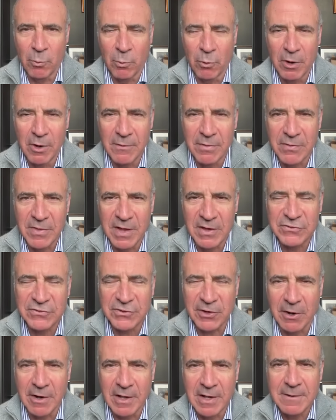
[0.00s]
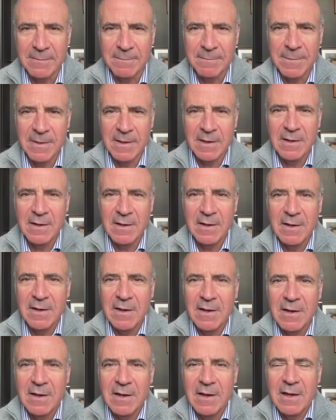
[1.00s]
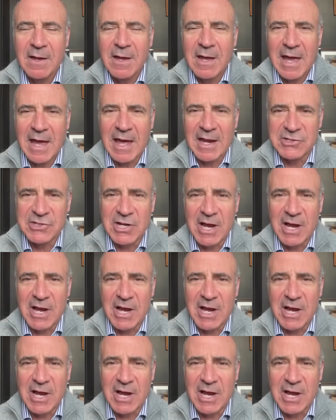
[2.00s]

war that they started. And